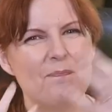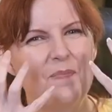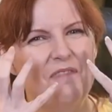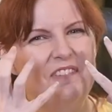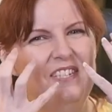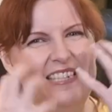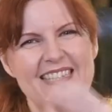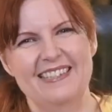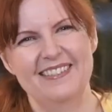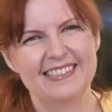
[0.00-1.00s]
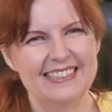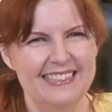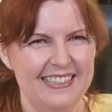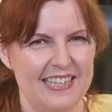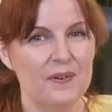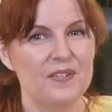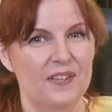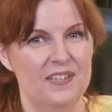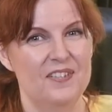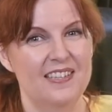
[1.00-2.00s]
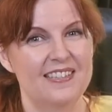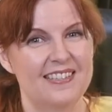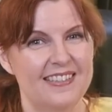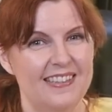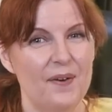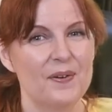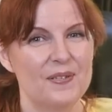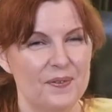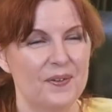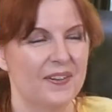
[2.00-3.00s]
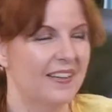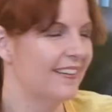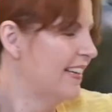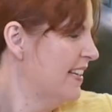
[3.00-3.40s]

Puffy cheeks and all. They were delicious. They were so good.